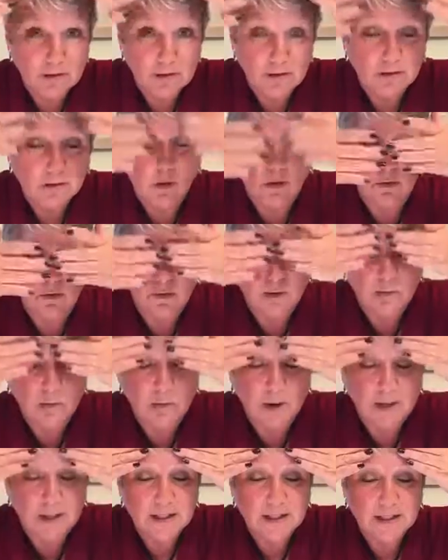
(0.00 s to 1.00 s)
it'll go
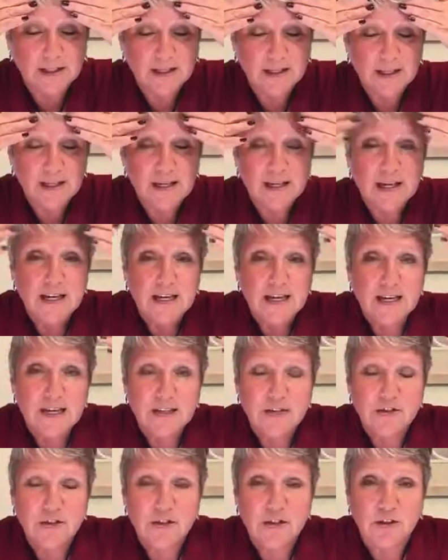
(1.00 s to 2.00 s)
directly
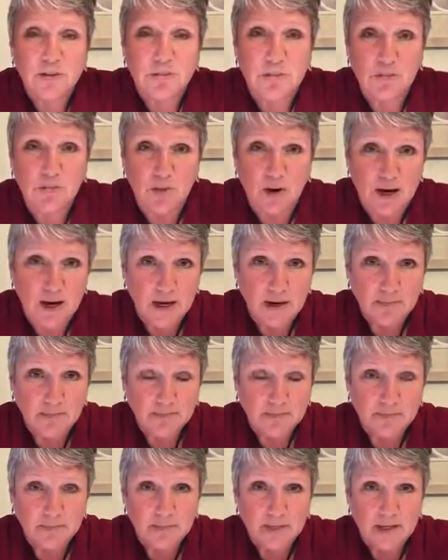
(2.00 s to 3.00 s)
into the
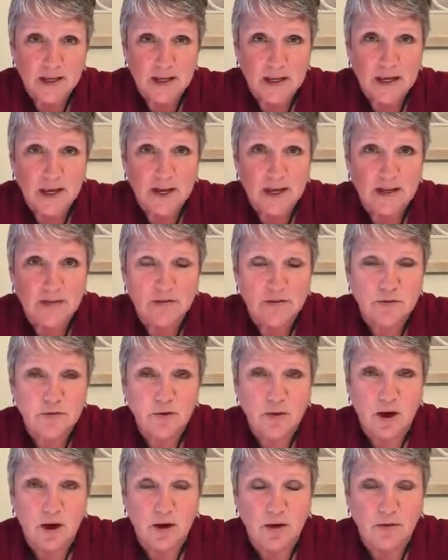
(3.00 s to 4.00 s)
brain.
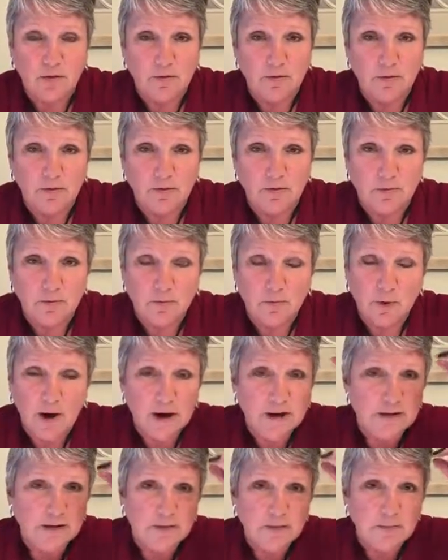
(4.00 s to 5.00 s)
It's
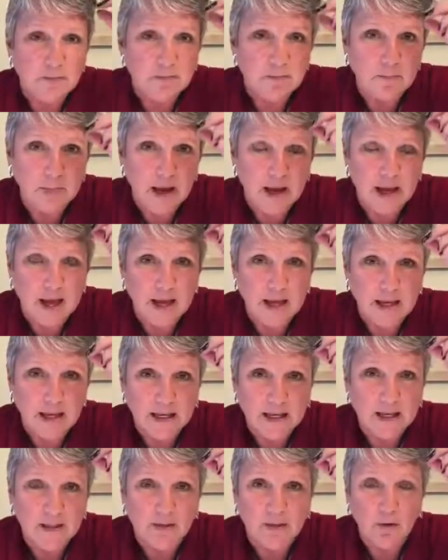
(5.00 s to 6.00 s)
right
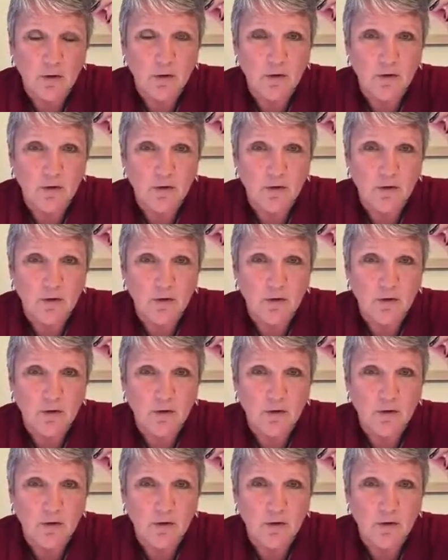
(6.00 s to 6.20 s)
by the